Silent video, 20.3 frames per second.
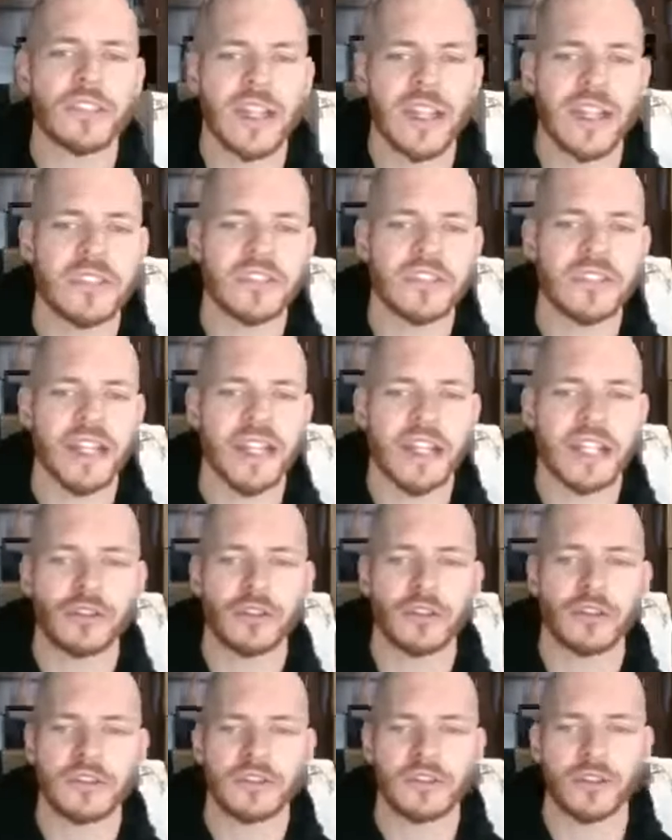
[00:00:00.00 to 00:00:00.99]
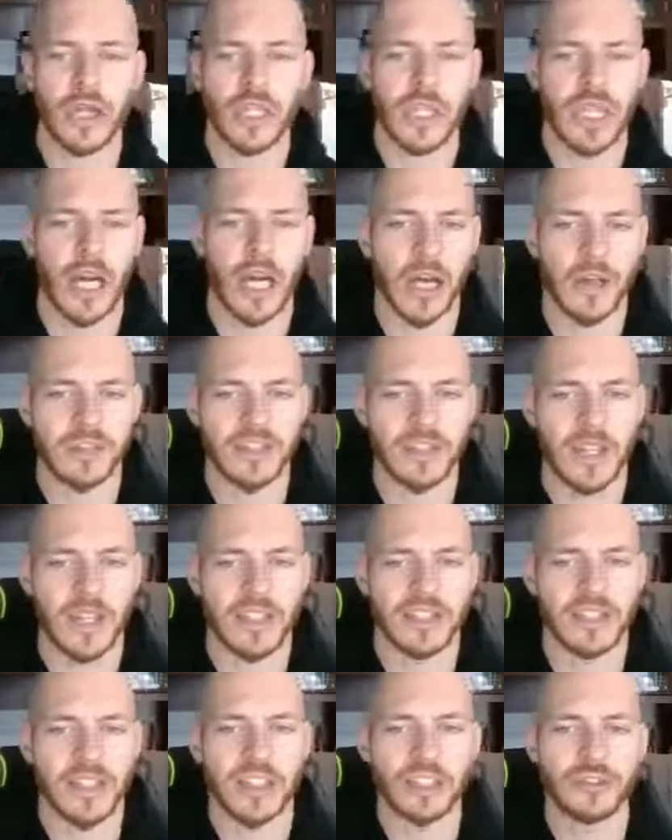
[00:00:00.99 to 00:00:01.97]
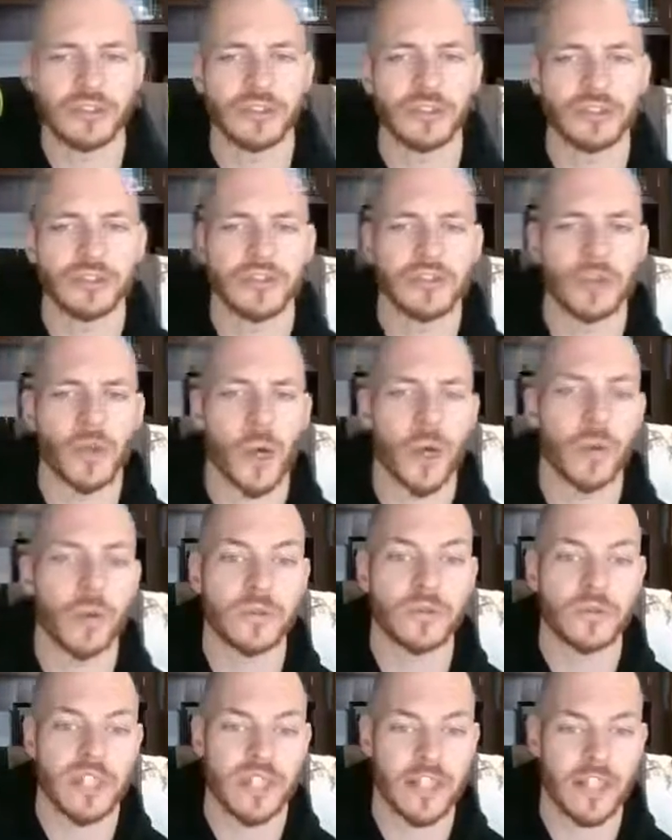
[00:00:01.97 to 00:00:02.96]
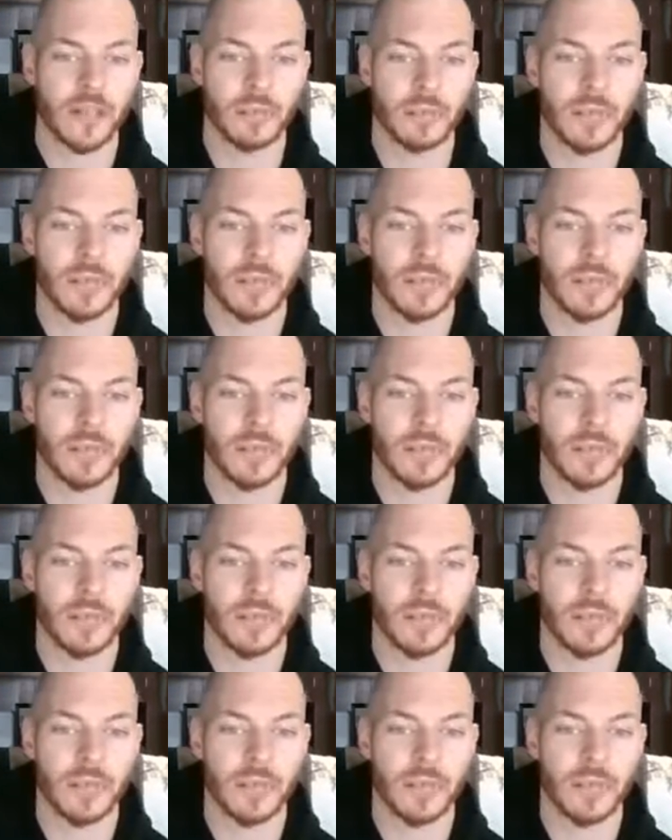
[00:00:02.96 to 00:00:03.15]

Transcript: I didn't say introduce into our lives. I said introduce into our routine,